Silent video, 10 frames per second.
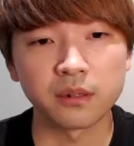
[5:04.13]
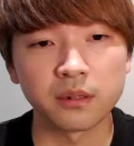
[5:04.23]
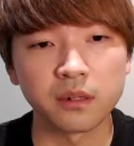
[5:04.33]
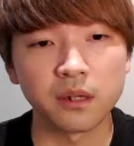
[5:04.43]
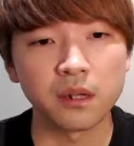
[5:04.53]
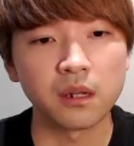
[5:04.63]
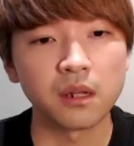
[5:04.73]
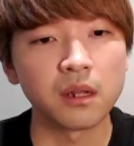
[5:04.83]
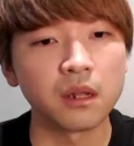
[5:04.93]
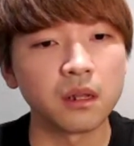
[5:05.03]
systems are
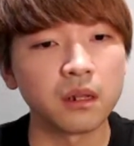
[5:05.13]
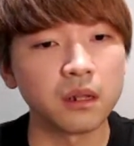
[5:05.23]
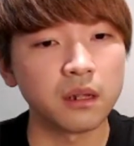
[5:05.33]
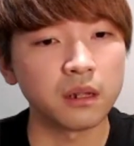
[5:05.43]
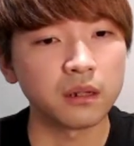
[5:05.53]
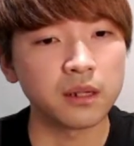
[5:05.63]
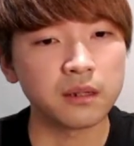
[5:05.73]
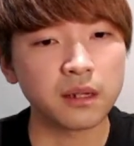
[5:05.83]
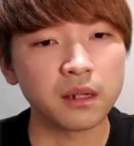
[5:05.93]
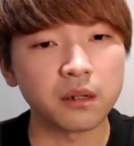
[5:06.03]
working on a single
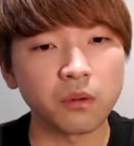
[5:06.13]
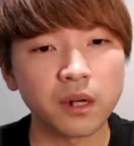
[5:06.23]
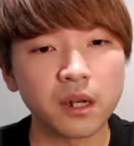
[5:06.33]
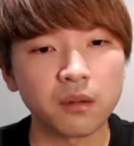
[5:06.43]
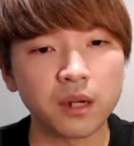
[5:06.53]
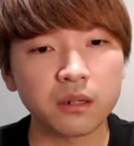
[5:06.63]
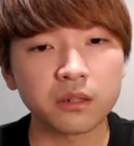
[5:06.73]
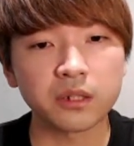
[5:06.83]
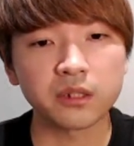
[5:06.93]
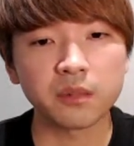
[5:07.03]
order.
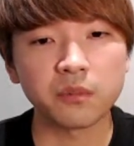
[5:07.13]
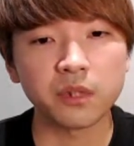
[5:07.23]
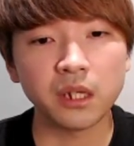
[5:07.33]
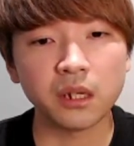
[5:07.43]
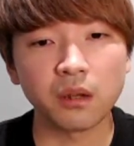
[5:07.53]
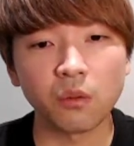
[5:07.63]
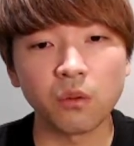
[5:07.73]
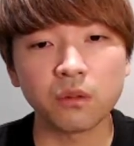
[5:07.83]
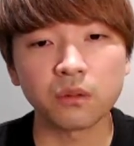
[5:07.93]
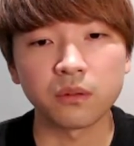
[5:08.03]
Each of these
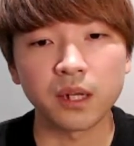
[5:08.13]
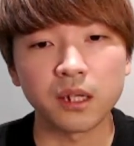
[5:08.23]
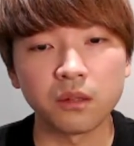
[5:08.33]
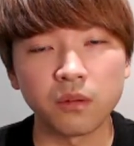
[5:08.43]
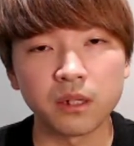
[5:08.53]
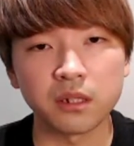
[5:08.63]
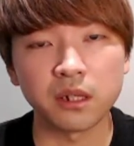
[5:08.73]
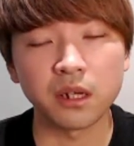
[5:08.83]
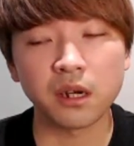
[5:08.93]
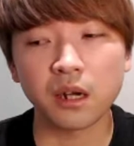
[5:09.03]
systems currently
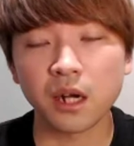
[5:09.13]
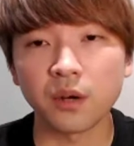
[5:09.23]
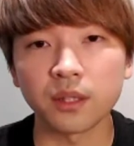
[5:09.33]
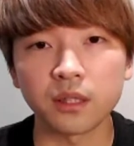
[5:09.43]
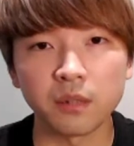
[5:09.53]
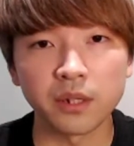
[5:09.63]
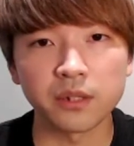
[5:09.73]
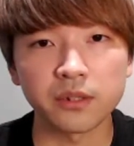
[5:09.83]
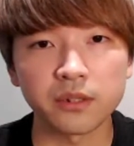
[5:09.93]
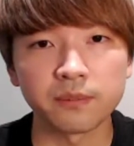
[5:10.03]
involves a large
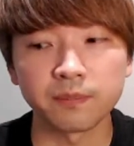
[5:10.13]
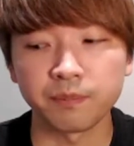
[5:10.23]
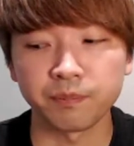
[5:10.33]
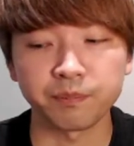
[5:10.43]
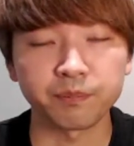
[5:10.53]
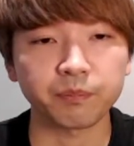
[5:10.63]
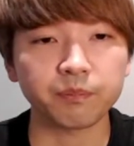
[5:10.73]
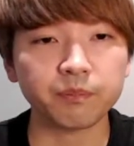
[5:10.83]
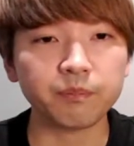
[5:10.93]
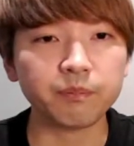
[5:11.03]
number of line
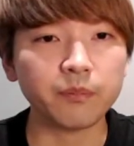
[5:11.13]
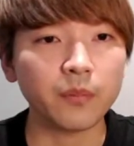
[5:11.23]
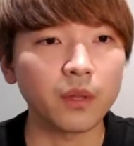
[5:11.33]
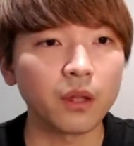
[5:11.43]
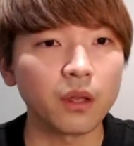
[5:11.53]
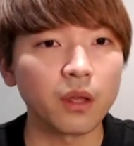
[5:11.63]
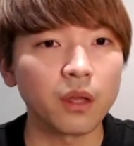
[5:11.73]
engineers.